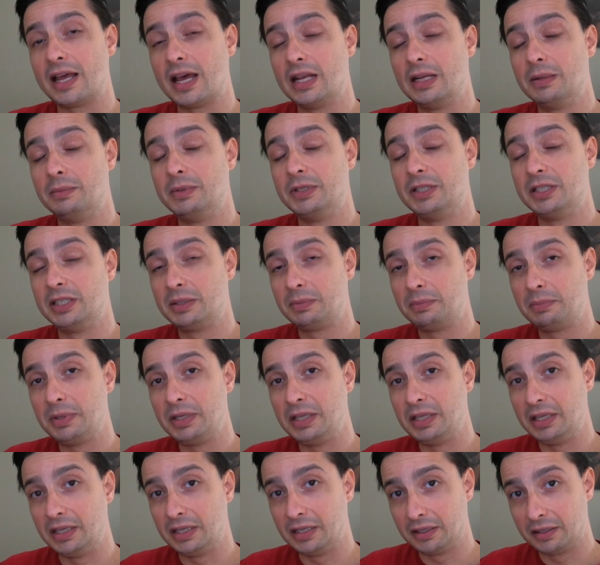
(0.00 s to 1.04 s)
element
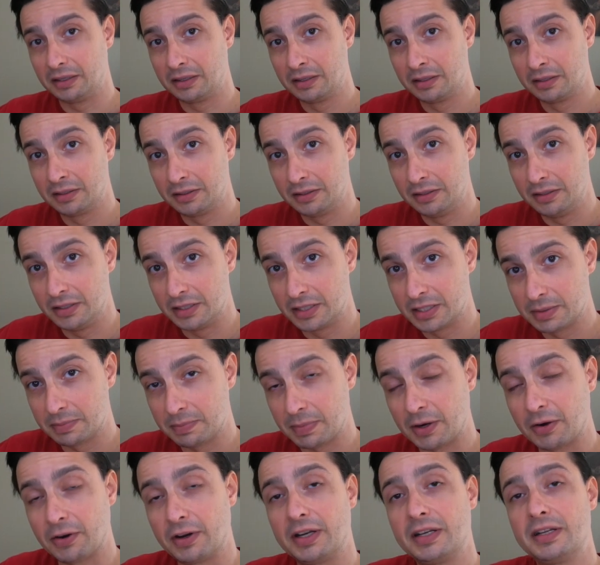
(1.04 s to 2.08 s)
being the
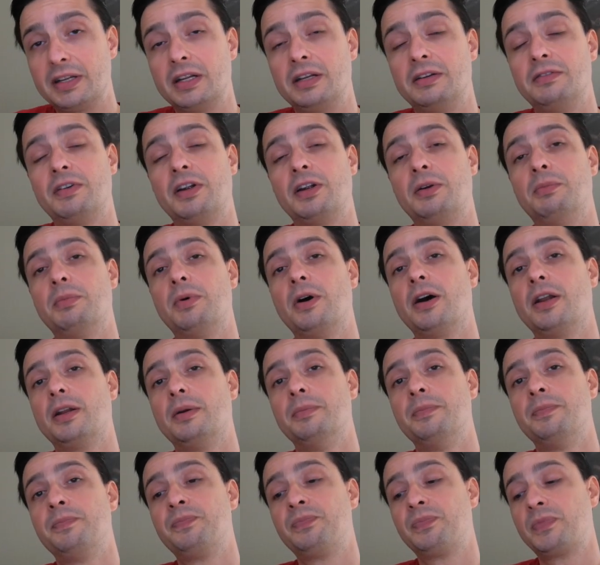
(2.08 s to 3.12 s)
spirit at the very
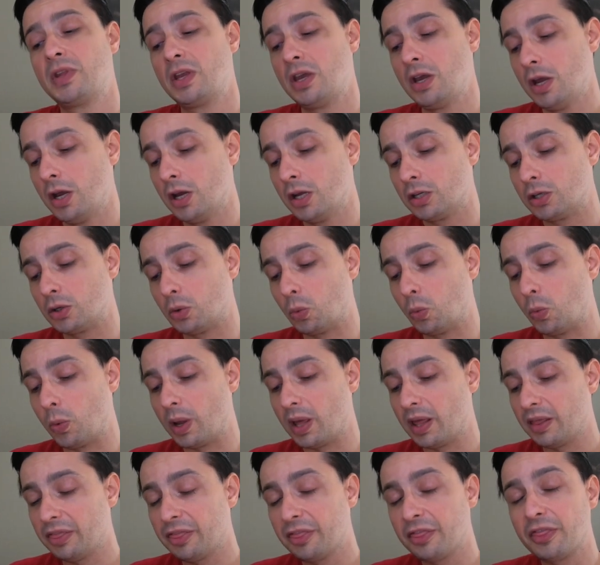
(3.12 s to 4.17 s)
bottom, the
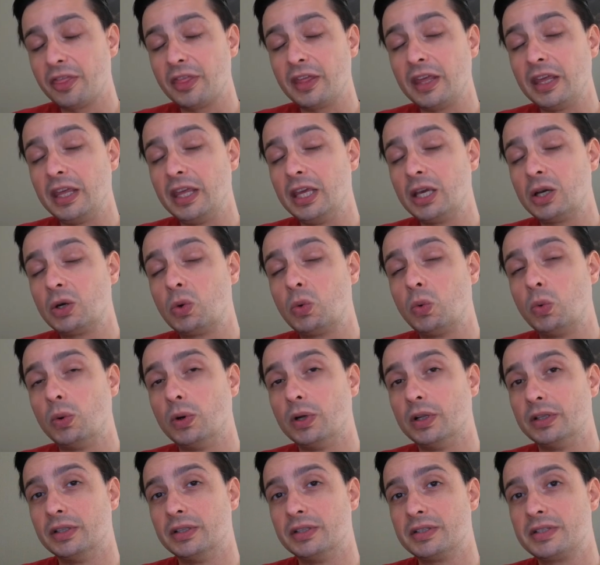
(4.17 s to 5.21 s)
width
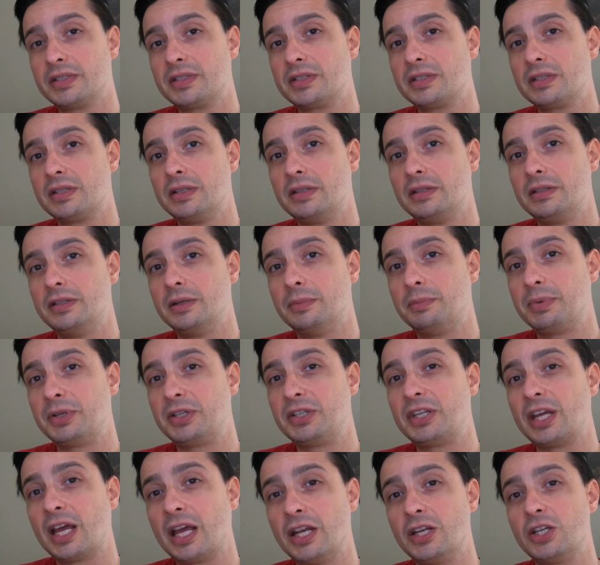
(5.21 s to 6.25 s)
equals the
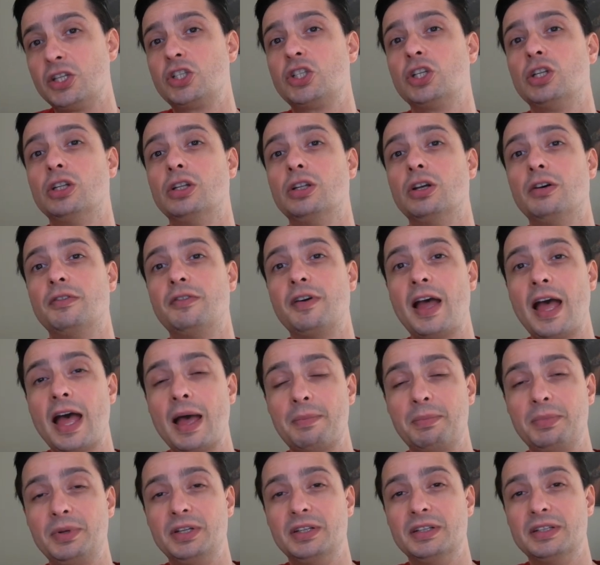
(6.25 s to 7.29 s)
potential of
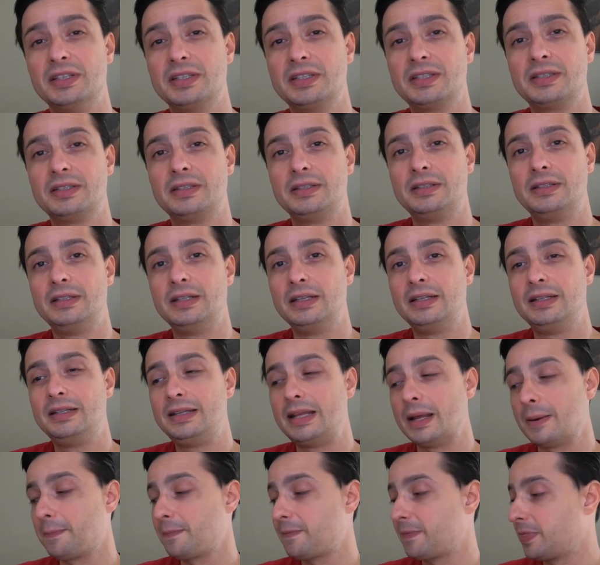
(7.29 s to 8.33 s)
happiness, the
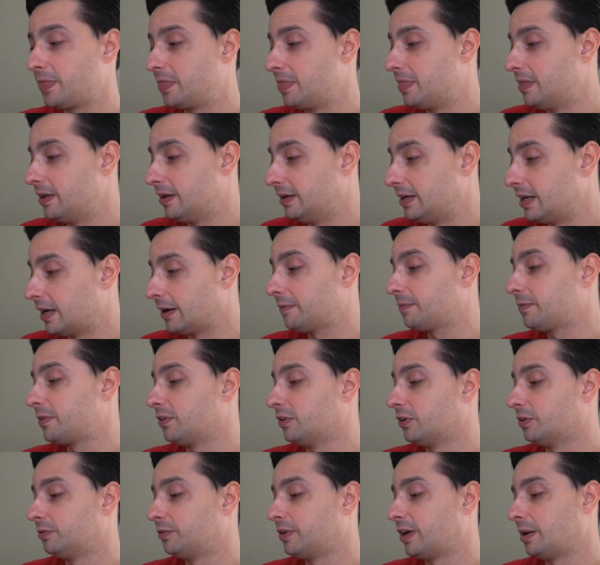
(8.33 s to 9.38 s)
depth
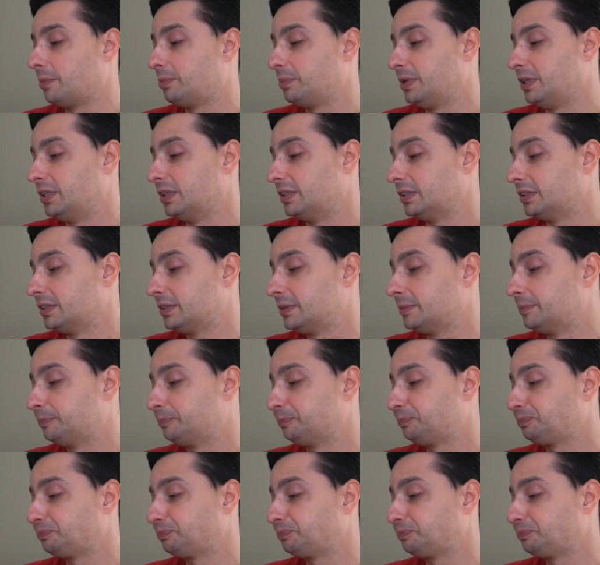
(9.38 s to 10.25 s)
of happiness.